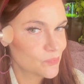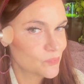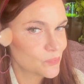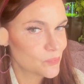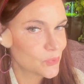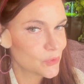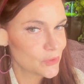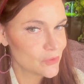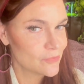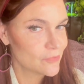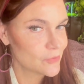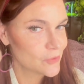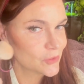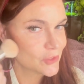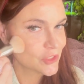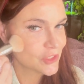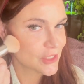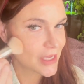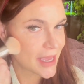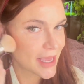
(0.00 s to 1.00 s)
beautiful
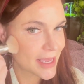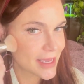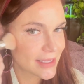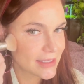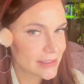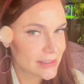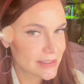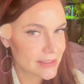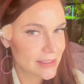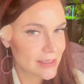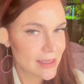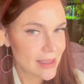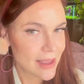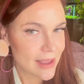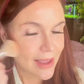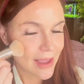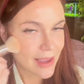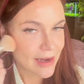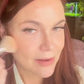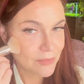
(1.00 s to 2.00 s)
shades,
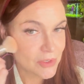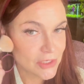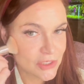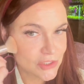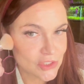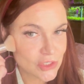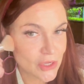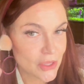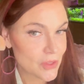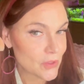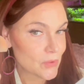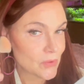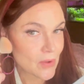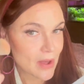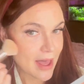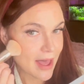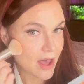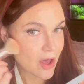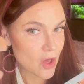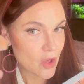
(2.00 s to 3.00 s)
and I'm going to show you
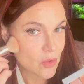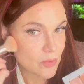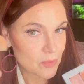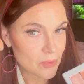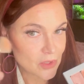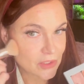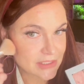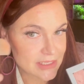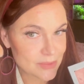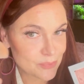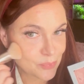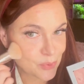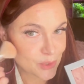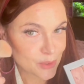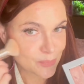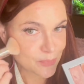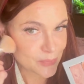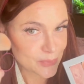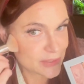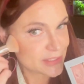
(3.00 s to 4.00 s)
how
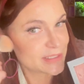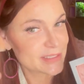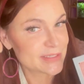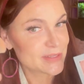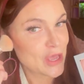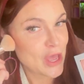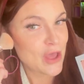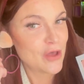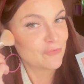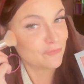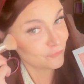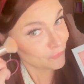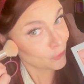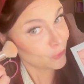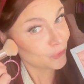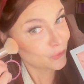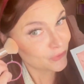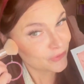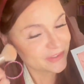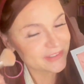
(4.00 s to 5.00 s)

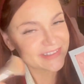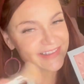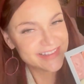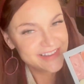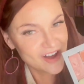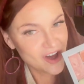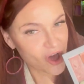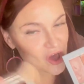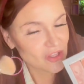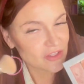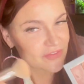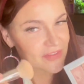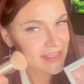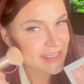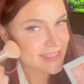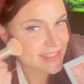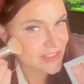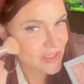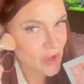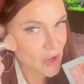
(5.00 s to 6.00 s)
multi-purposeful all of
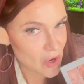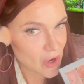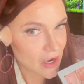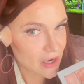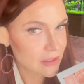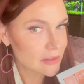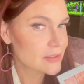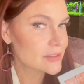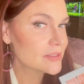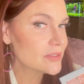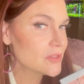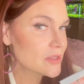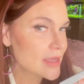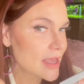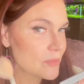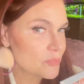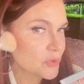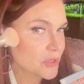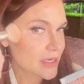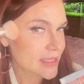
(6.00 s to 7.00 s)
these are. So look
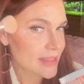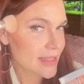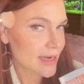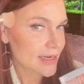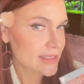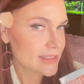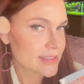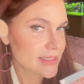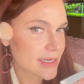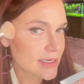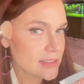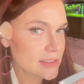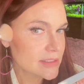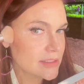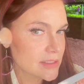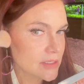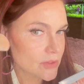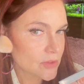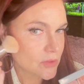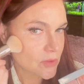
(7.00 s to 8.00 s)
how pretty that is. That is
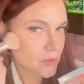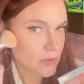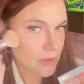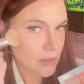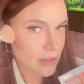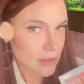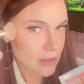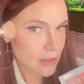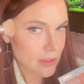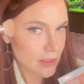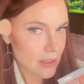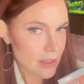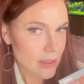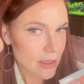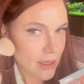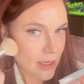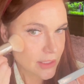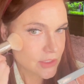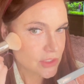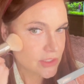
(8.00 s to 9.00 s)
nude.
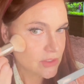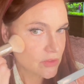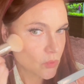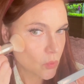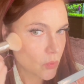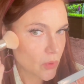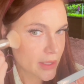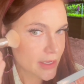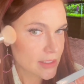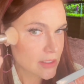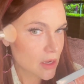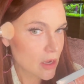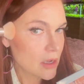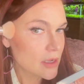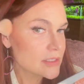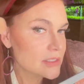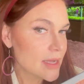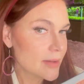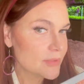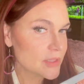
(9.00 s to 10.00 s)
I just went on
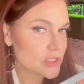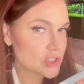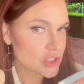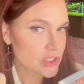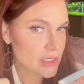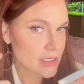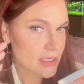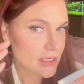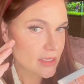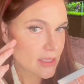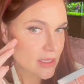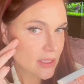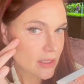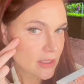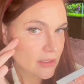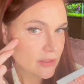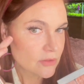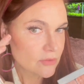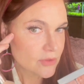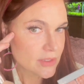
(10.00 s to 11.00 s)
top of the cheek,
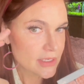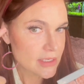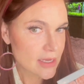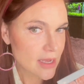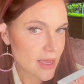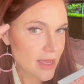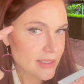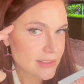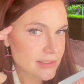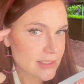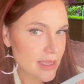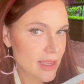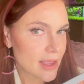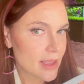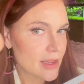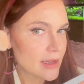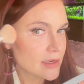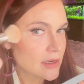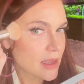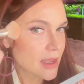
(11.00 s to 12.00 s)
3 dots,
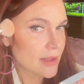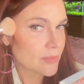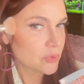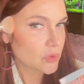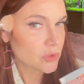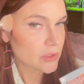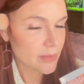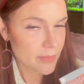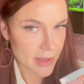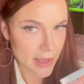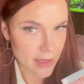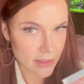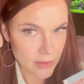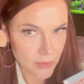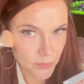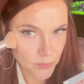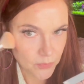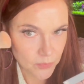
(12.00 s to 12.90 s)
and I pulled it back.